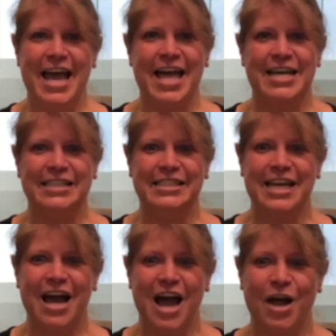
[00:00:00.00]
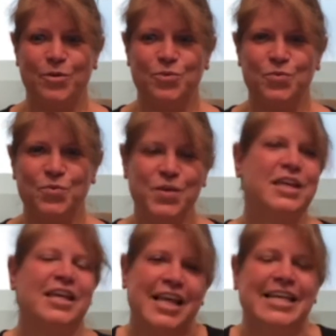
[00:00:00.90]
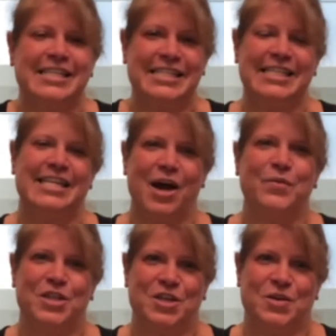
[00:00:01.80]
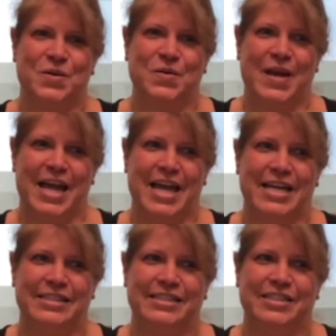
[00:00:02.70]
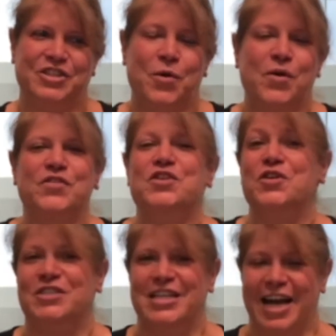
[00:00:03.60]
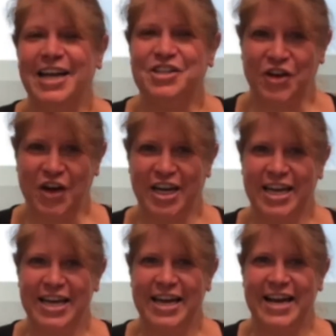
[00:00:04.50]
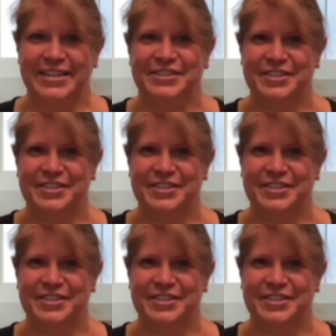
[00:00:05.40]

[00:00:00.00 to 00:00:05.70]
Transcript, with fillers: and I would really like to sit down with you and go over the notes that I took and